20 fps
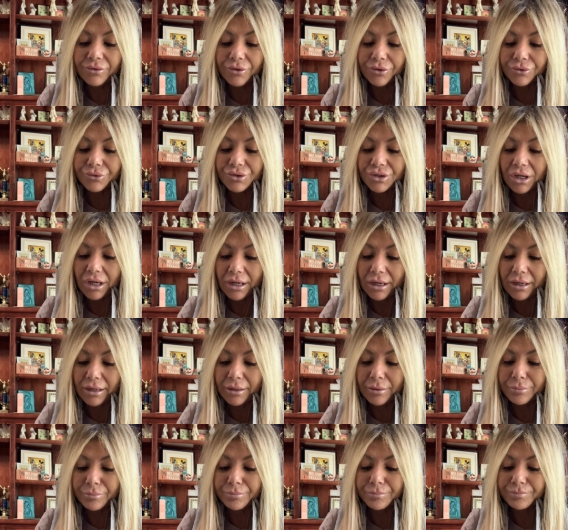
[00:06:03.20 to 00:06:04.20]
their
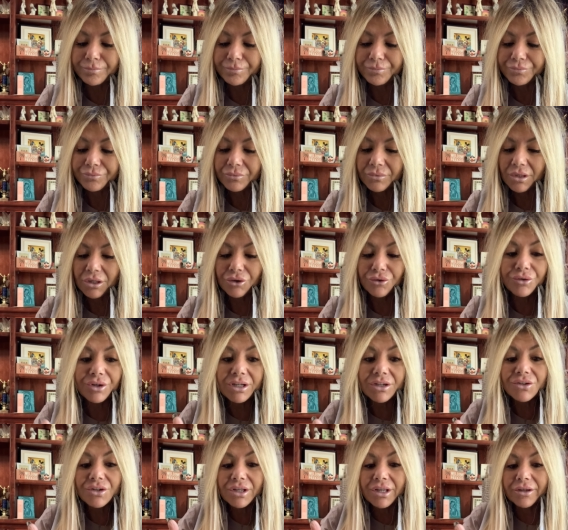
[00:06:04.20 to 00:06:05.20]
time. You
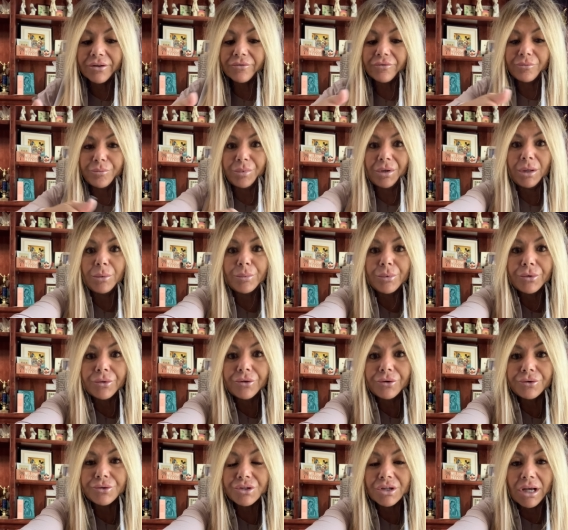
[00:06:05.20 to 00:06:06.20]
need to give people
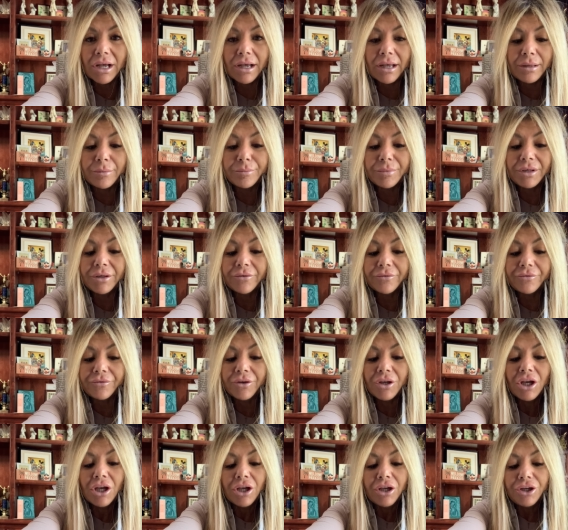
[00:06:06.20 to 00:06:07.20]
their time. If
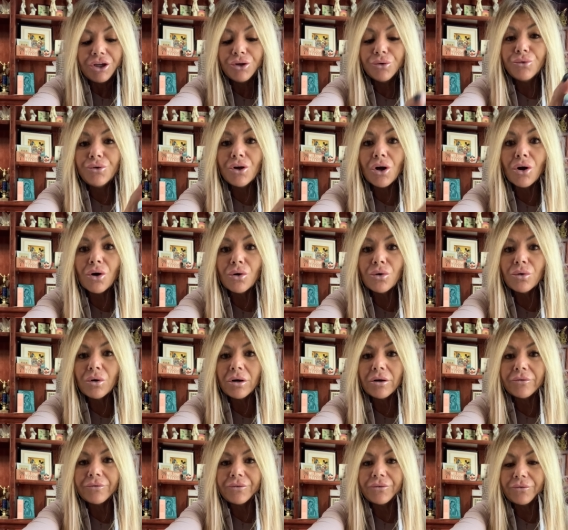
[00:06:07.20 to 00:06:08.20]
you know
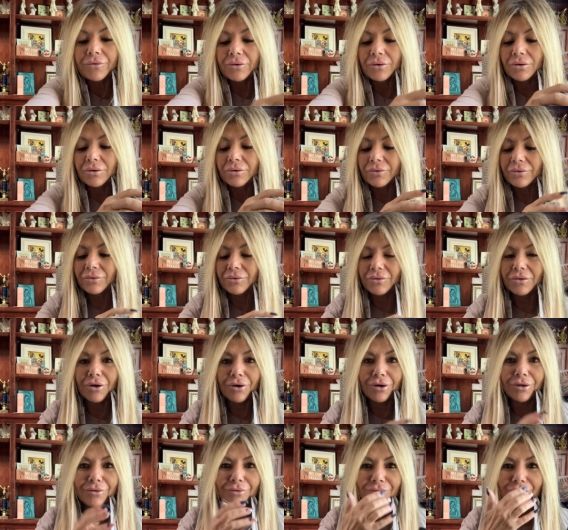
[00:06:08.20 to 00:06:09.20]
of,
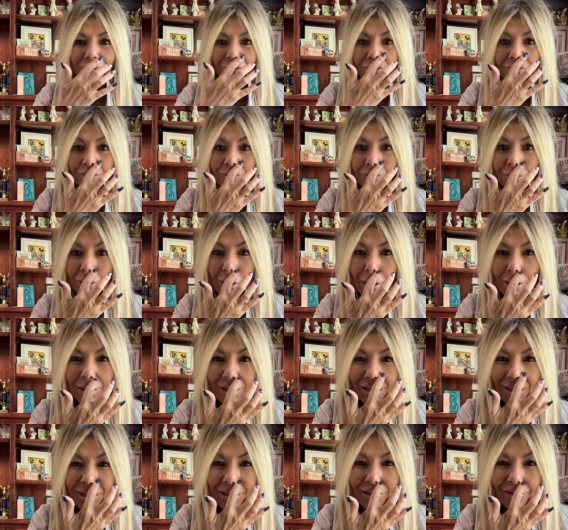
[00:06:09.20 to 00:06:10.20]
sorry, those are the
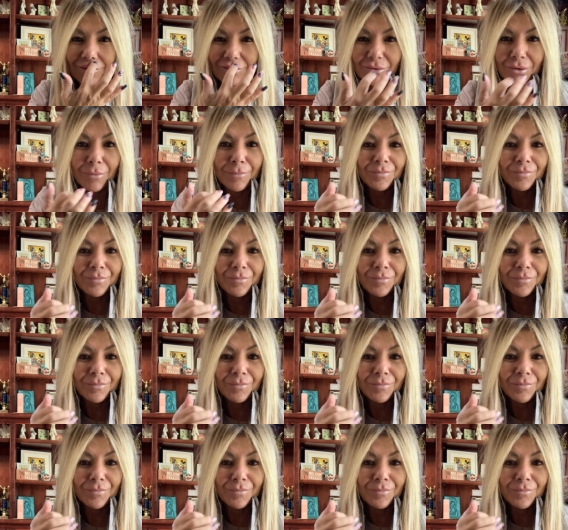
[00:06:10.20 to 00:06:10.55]
doggies,